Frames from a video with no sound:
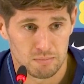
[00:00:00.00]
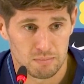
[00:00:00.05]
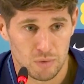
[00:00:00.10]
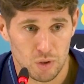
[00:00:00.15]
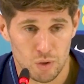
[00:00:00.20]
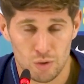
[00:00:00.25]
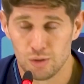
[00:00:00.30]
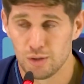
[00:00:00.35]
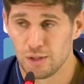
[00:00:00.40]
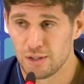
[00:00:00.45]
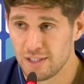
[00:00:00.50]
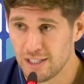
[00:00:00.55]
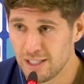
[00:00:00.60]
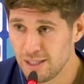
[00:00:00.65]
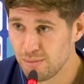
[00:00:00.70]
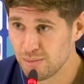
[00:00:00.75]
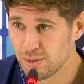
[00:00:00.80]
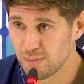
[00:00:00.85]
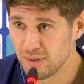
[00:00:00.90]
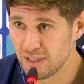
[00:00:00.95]
all the
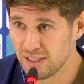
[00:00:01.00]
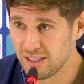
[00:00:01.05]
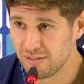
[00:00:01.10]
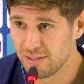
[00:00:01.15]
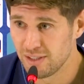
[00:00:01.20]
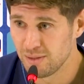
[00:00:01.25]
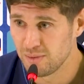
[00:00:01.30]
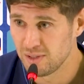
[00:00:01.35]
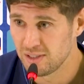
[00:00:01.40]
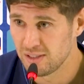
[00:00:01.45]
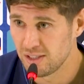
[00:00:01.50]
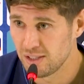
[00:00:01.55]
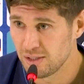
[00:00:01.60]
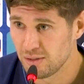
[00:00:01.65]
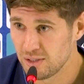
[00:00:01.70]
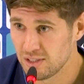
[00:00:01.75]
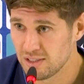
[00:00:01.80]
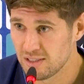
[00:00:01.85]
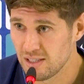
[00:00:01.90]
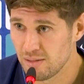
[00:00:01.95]
teams believed him, and you
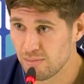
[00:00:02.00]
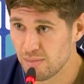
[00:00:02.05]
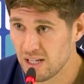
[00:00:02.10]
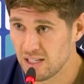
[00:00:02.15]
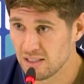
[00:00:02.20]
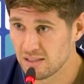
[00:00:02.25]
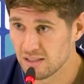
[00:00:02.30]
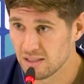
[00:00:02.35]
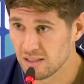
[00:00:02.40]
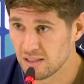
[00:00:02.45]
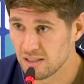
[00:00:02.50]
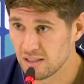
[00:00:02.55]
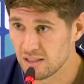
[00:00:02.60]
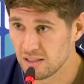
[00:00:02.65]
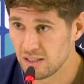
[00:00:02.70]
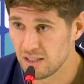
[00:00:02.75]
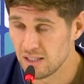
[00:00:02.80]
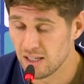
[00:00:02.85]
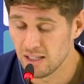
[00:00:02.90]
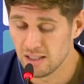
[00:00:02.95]
know his teammates
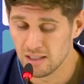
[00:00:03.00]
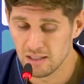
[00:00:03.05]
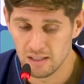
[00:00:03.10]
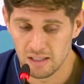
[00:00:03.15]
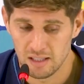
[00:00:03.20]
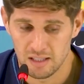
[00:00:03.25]
at United.